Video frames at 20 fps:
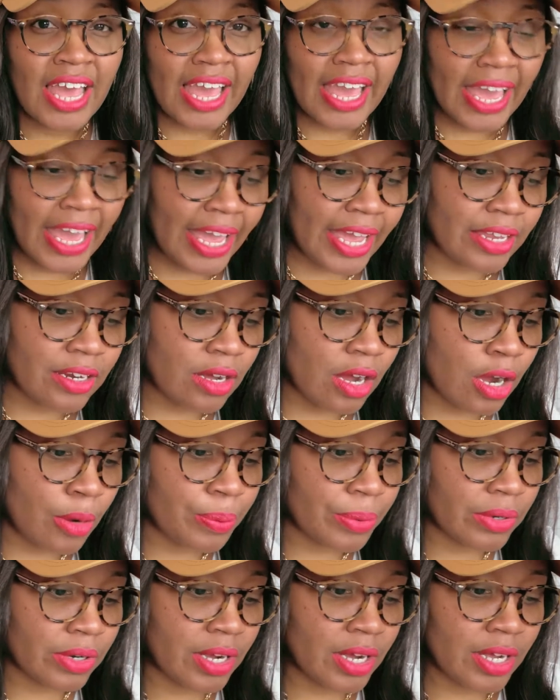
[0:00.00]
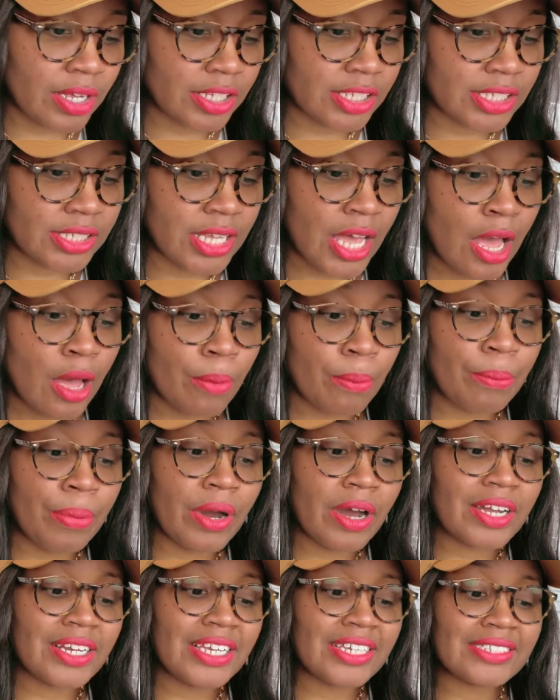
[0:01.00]
and and uppercuts.
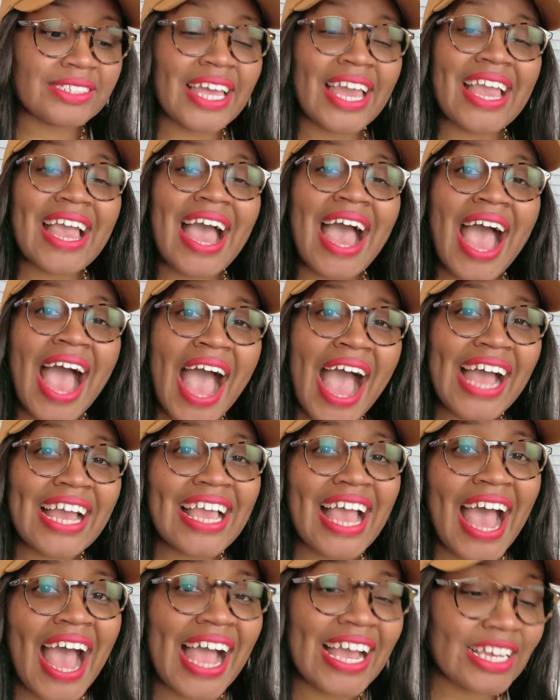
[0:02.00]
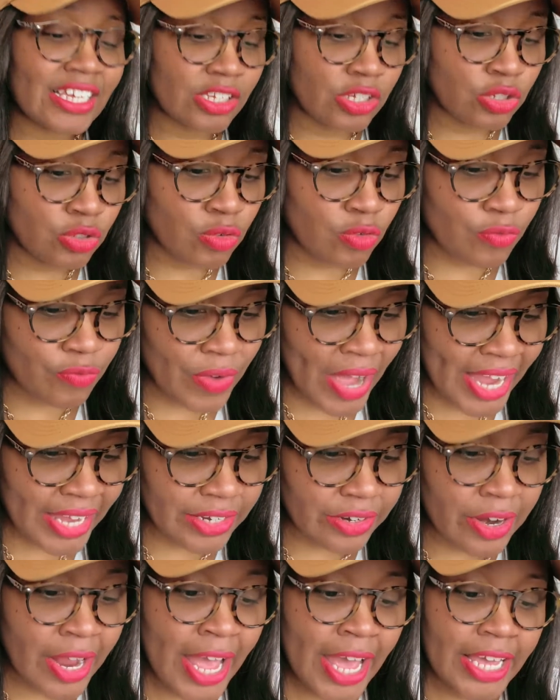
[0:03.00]
Bud is a high IQ
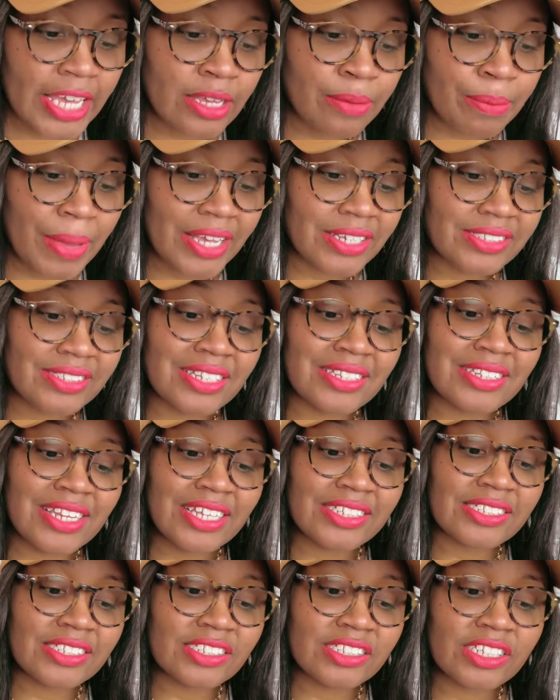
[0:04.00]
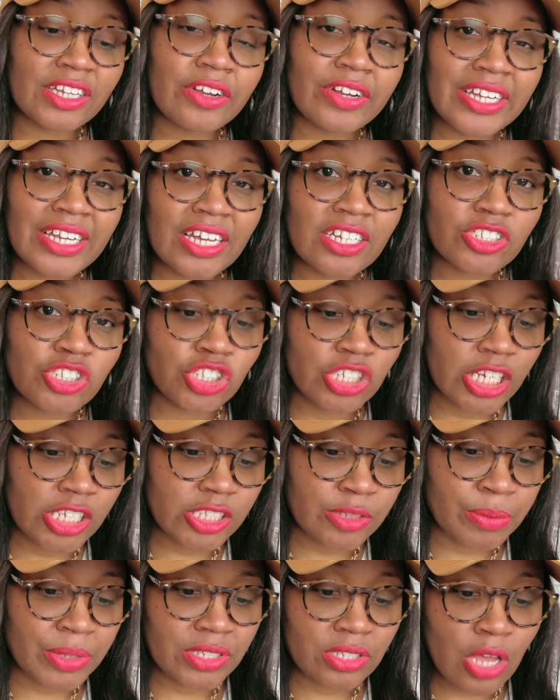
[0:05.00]
fighter. He makes the necessary
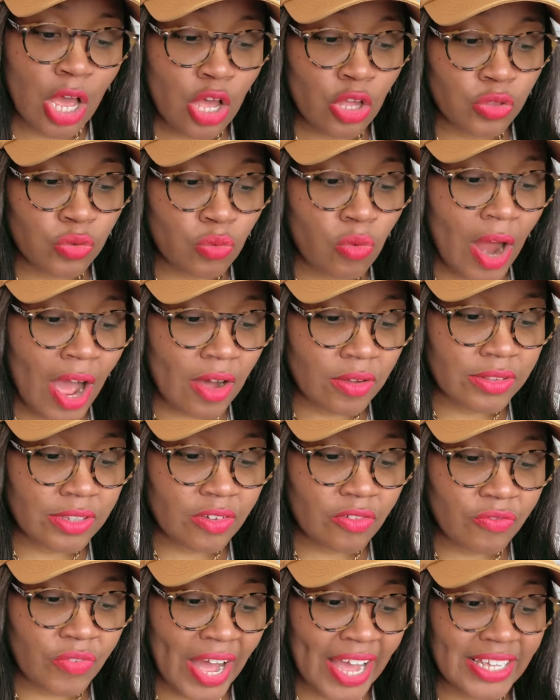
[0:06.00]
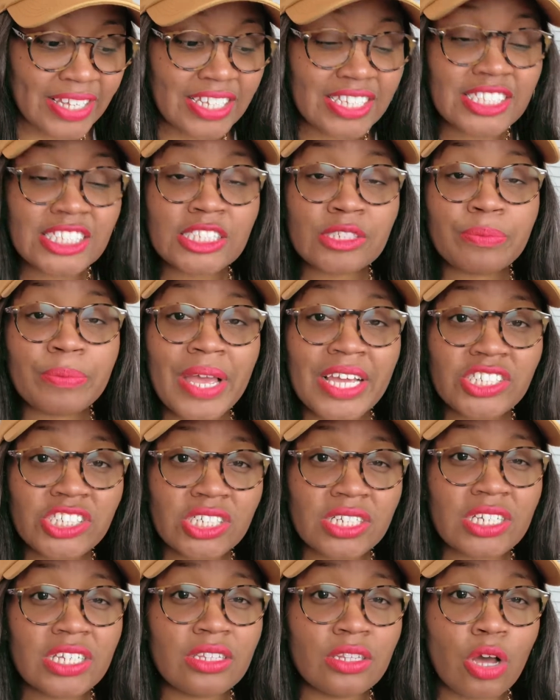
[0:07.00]
adjustments throughout the fight,
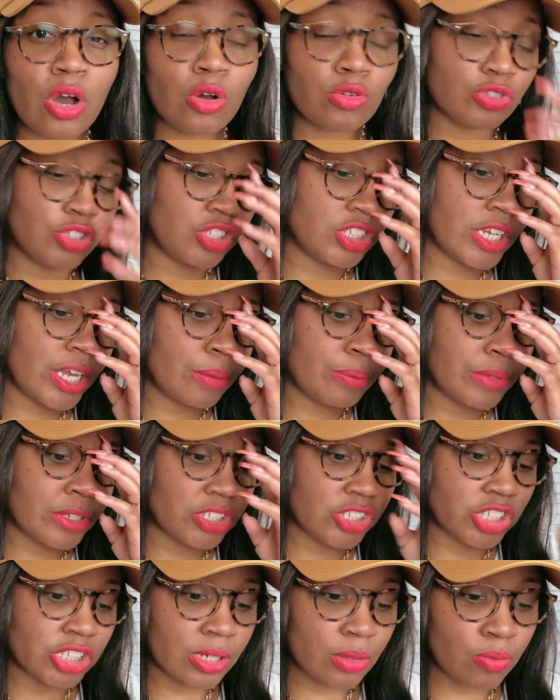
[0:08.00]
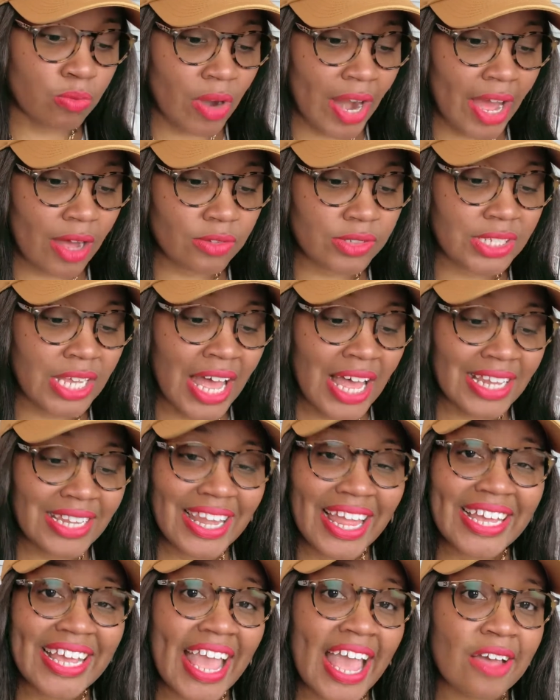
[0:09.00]
especially those championship rounds,
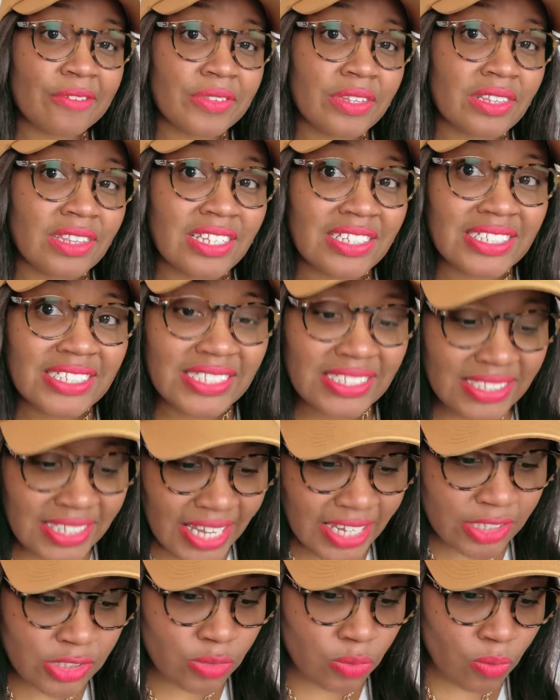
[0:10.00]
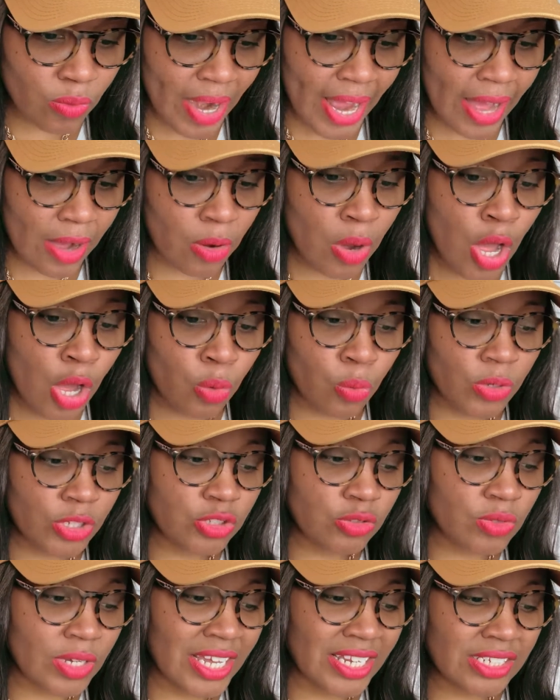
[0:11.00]
like after the 6th round when
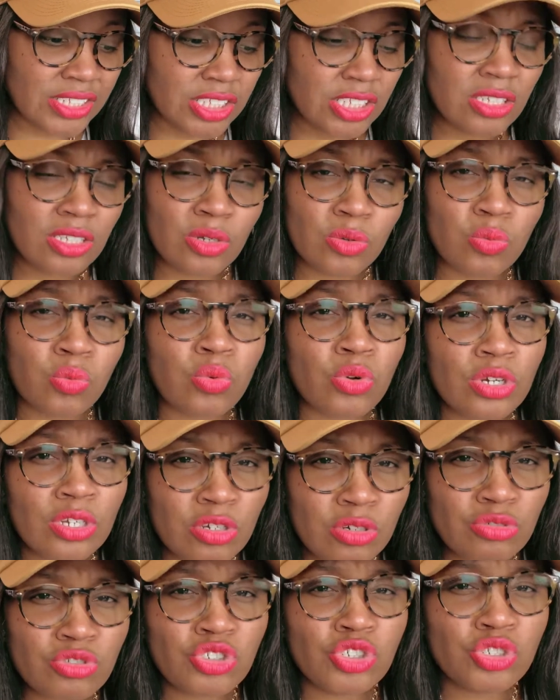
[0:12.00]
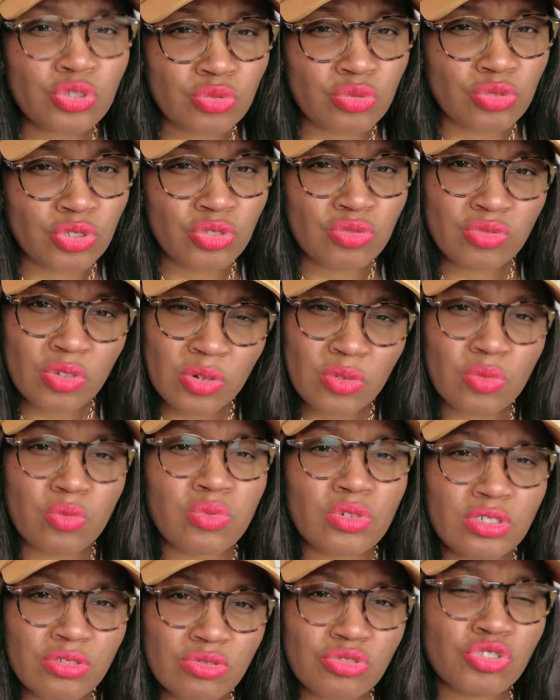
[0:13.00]
you get into the real juice, the
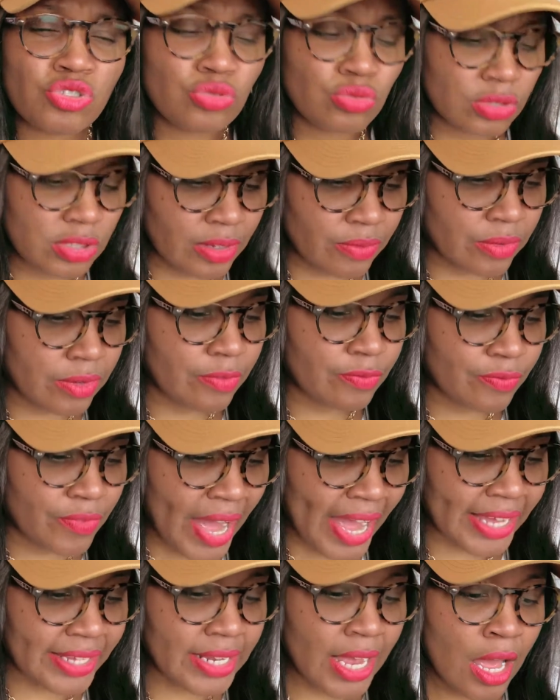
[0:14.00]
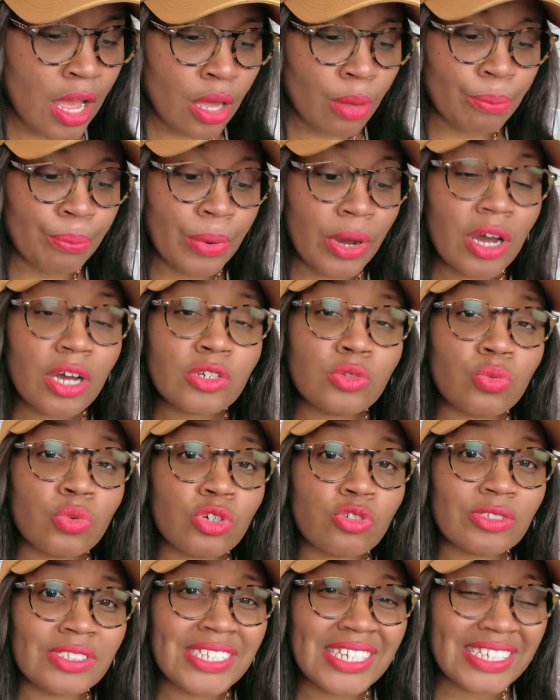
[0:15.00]
real juice of a fight. Bud
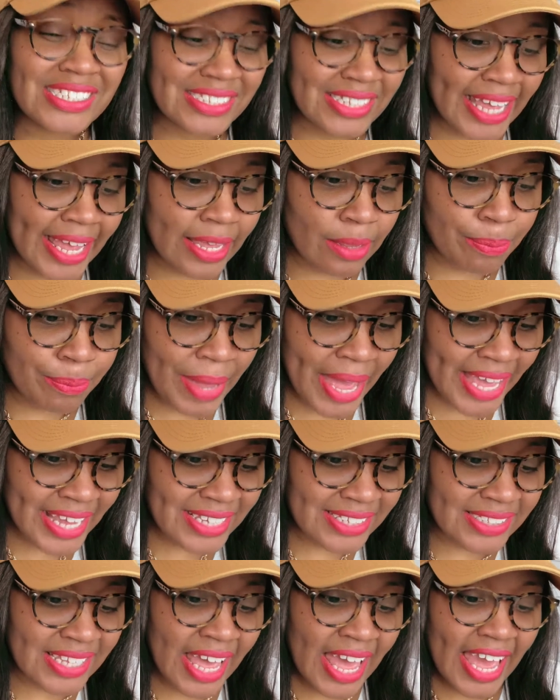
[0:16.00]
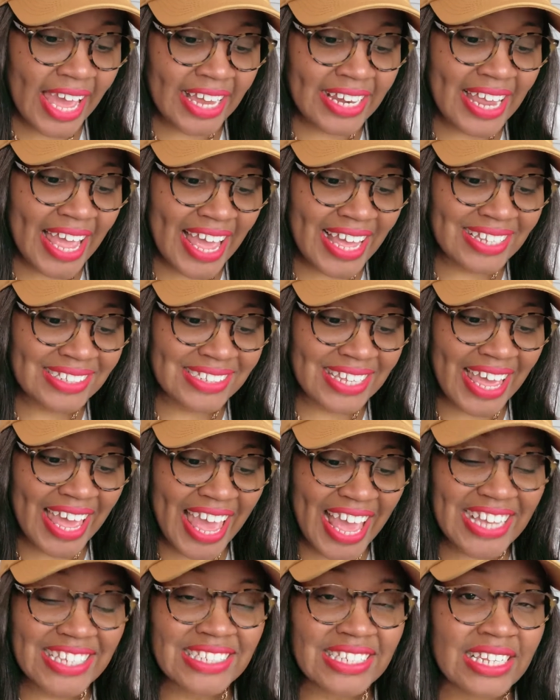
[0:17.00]
will dictate pace and has
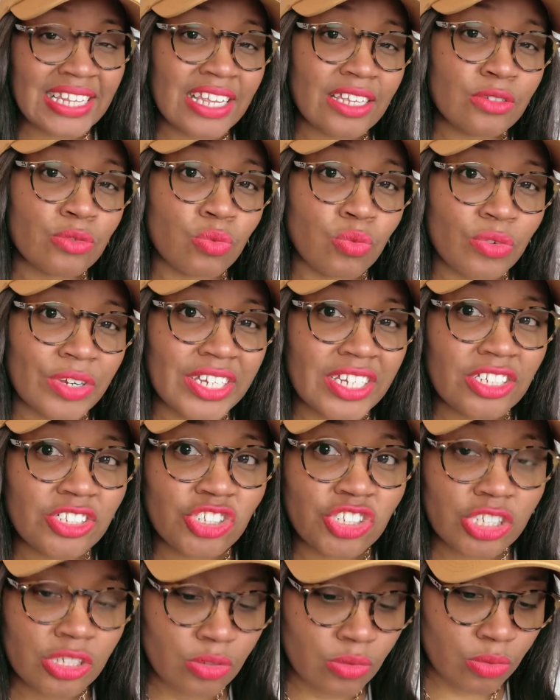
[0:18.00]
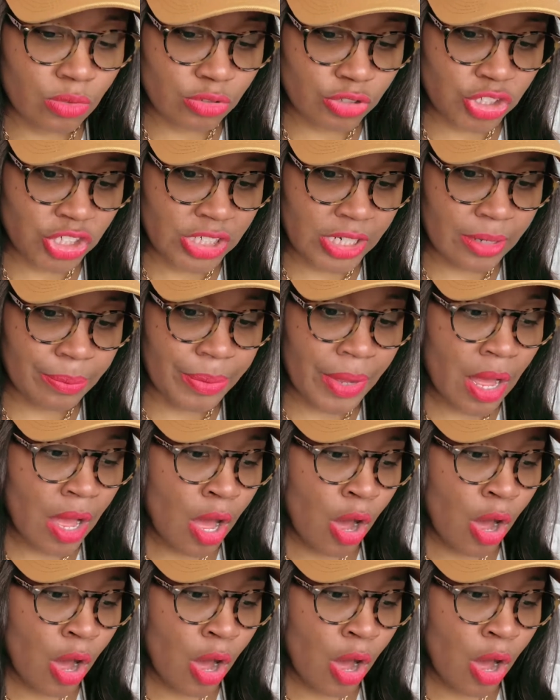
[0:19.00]
excellent ring generalship.